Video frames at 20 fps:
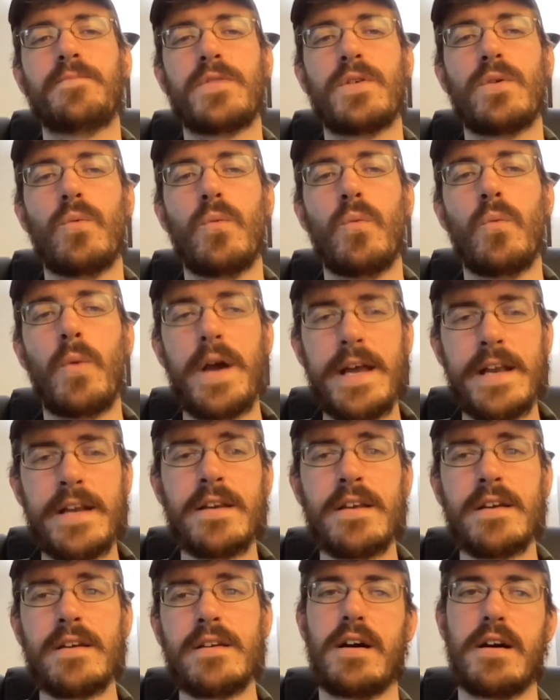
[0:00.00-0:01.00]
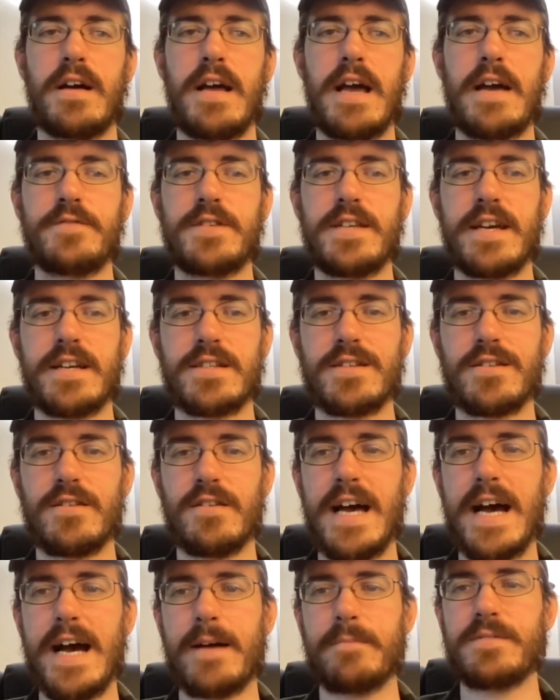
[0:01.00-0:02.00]
When FTX
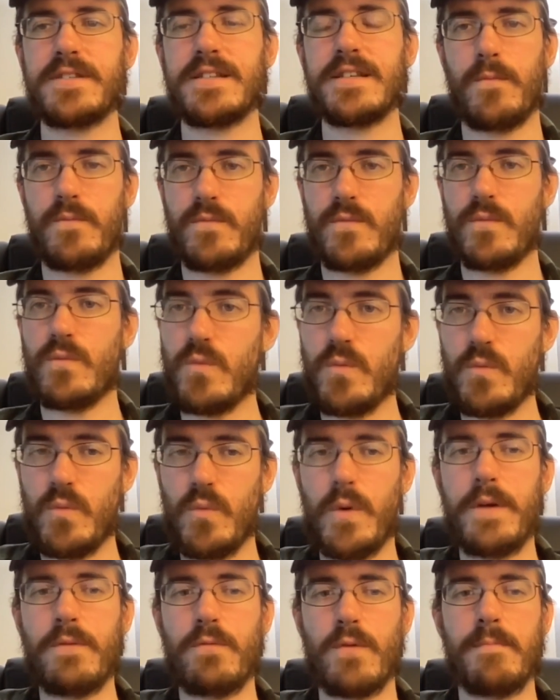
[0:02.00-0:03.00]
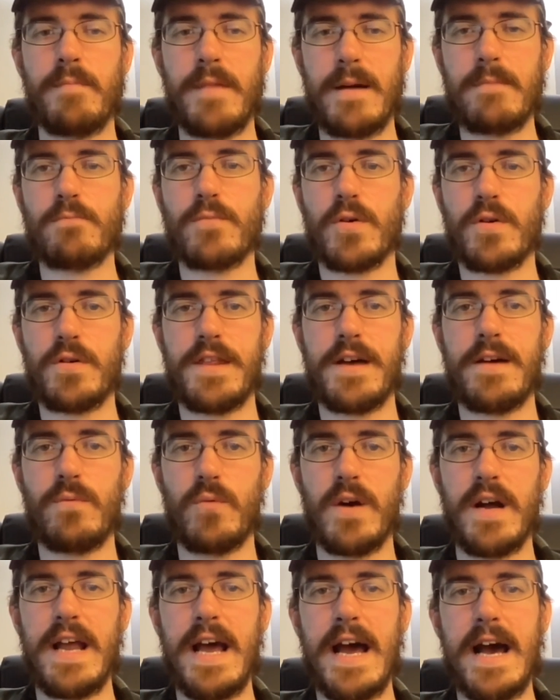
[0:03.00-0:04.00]
collapsed, we remember that
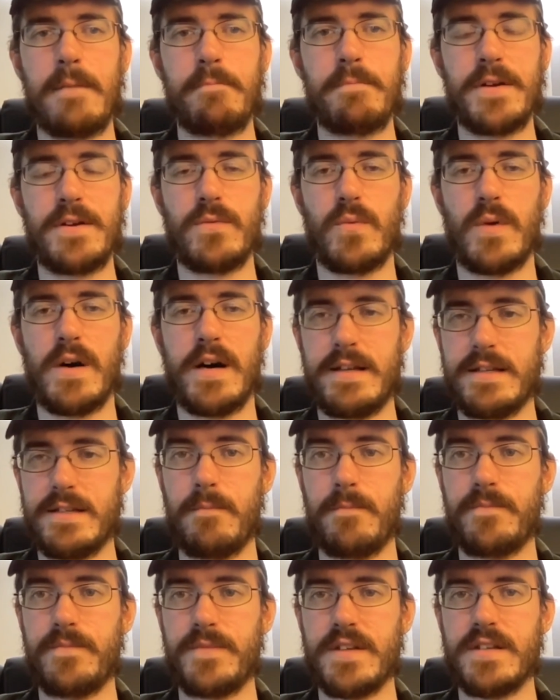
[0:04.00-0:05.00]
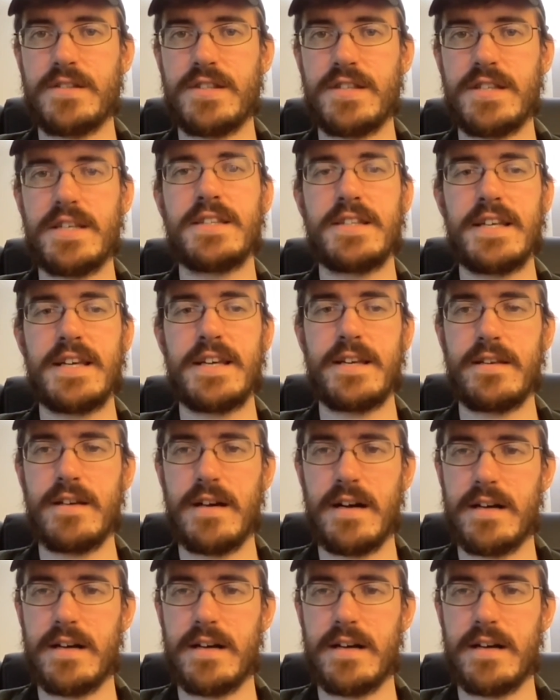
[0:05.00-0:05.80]
what happened was CZ,